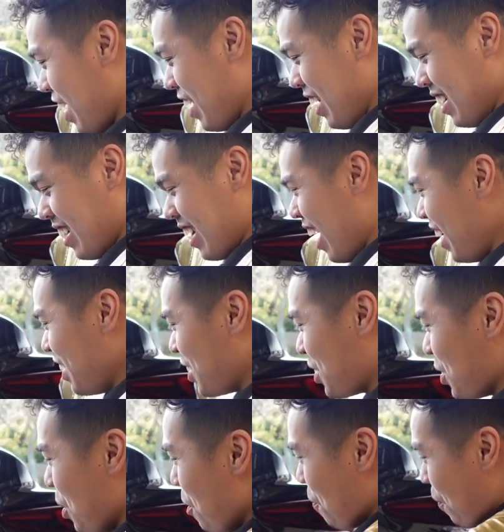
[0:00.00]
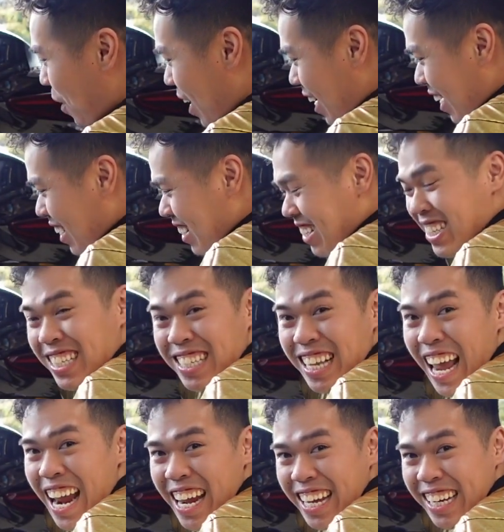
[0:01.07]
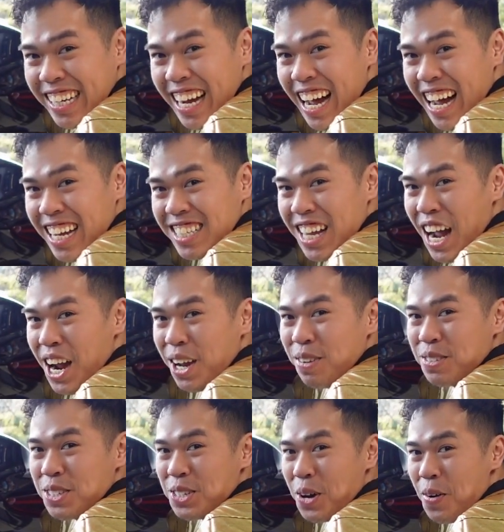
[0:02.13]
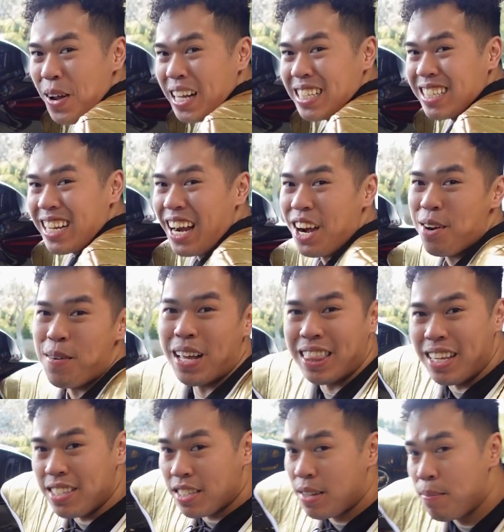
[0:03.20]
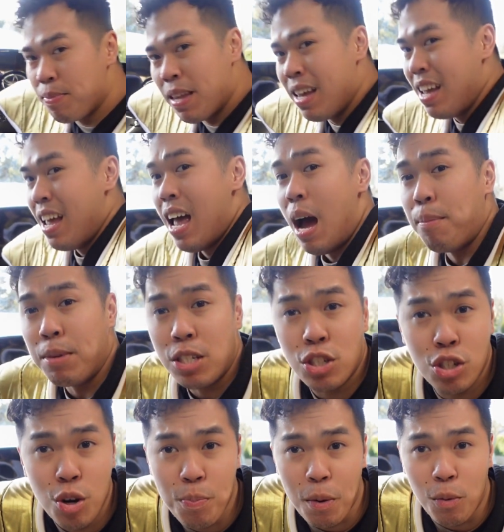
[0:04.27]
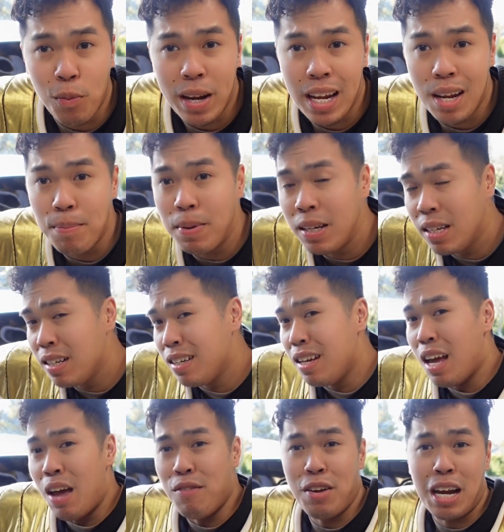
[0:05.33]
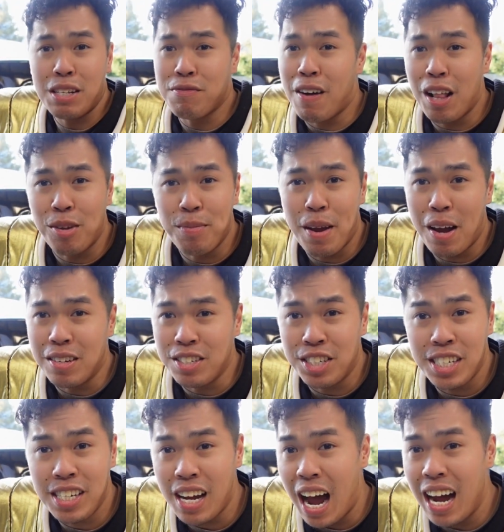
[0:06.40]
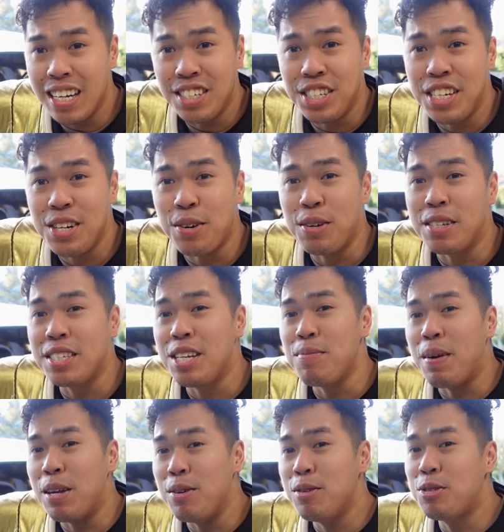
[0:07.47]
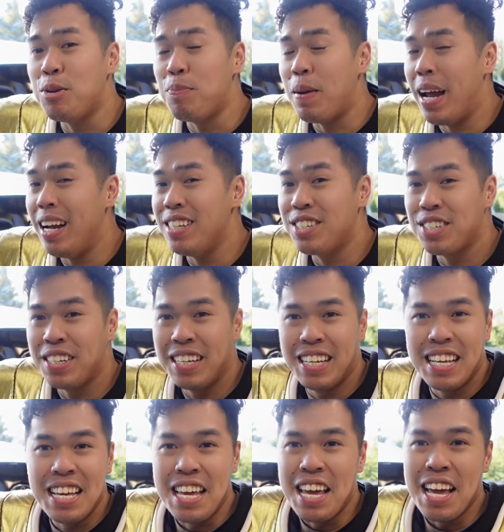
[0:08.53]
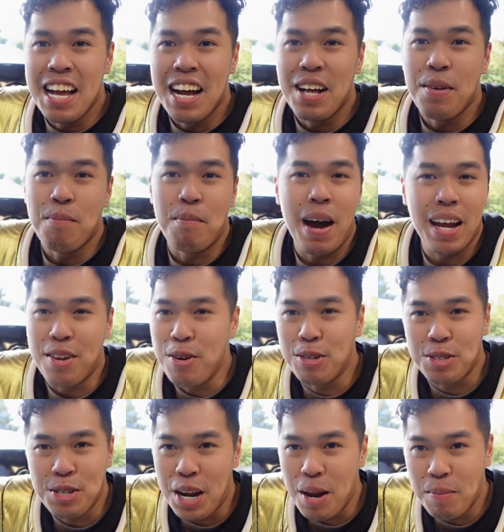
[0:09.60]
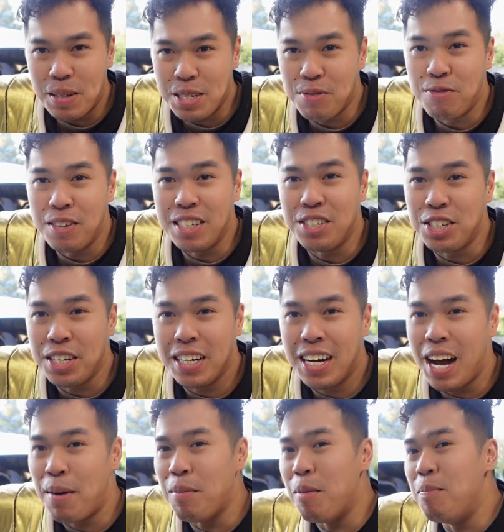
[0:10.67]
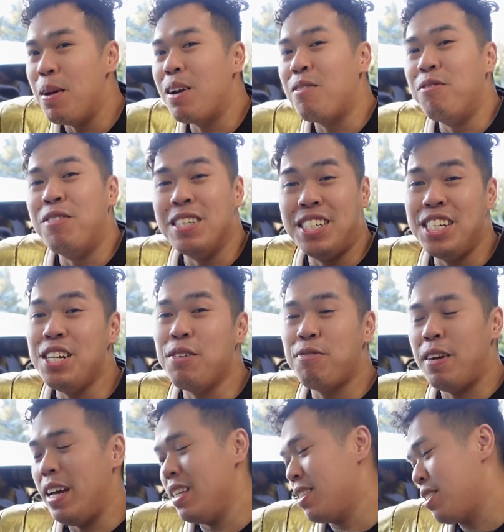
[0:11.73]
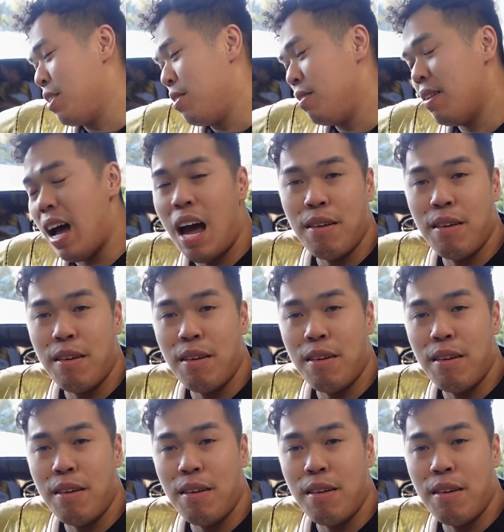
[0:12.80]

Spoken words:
gonna say Supra Saiyan, guys. I am so excited about this. I'm a super weeb. If you guys follow me on IG or you see my YouTube page, my username is Vegeta. I'm a big Vegeta fan, so